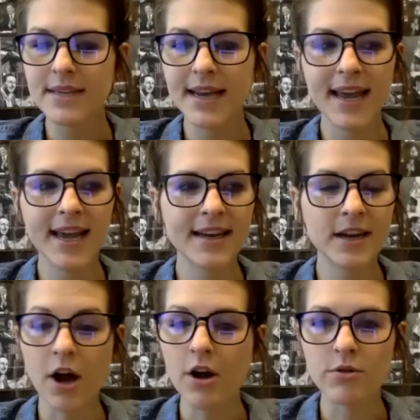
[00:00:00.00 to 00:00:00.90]
and
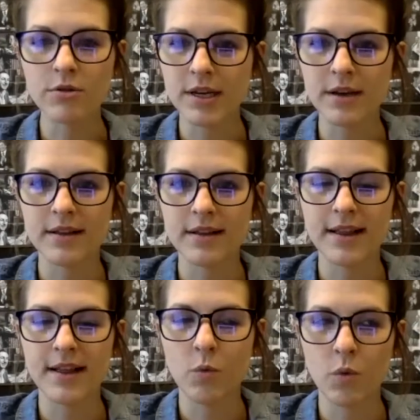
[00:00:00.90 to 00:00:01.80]
not only
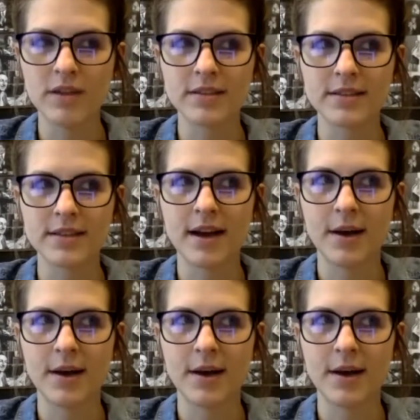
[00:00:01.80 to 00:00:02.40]
was